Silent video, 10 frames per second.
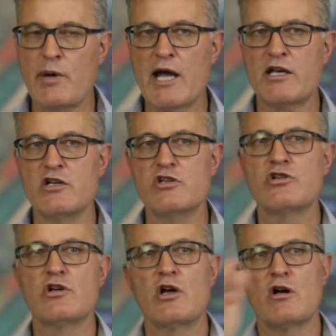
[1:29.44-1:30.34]

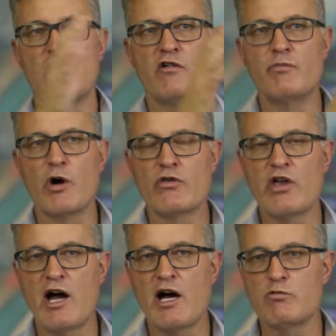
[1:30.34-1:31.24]
package of both
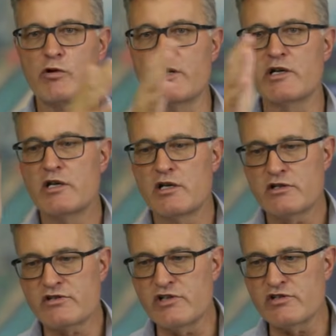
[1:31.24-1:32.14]
hardware,
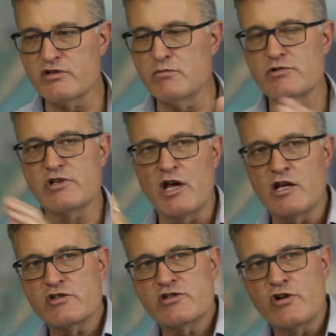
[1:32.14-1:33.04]
systems
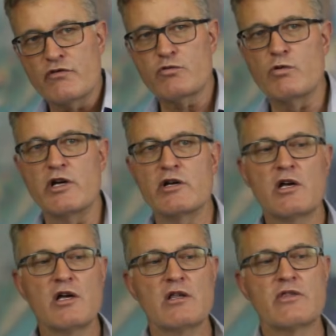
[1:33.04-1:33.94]
and software
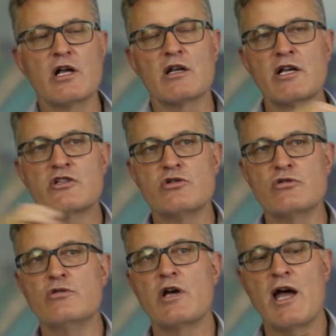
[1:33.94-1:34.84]
that let
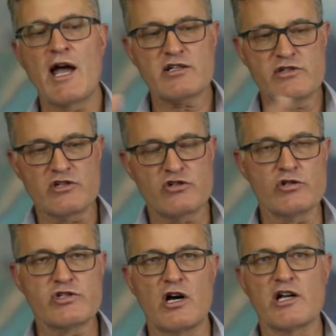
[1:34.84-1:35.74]
you access
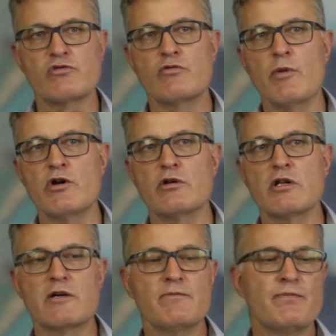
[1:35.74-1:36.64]
your sites
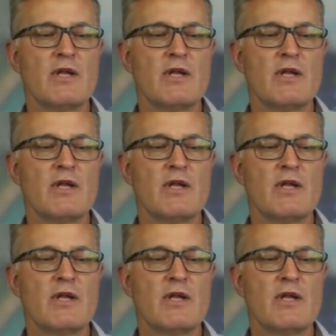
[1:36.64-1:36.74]
remotely.